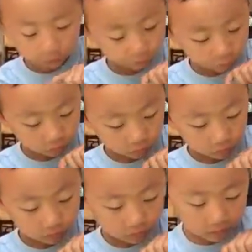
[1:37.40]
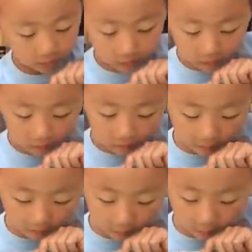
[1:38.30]
of tools
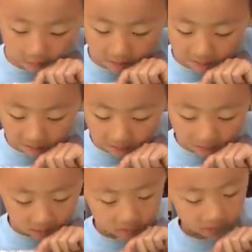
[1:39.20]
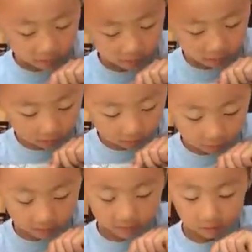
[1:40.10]
and men
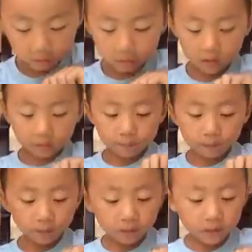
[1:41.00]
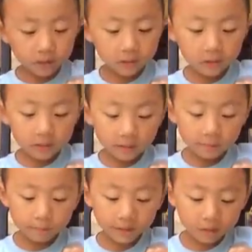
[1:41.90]
shouting. They were building a
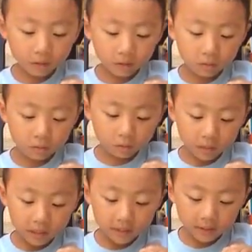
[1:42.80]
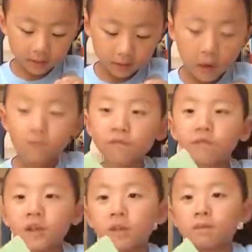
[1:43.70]
big red
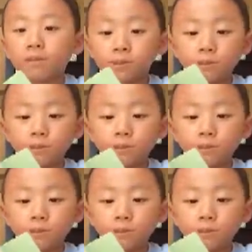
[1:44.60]
something.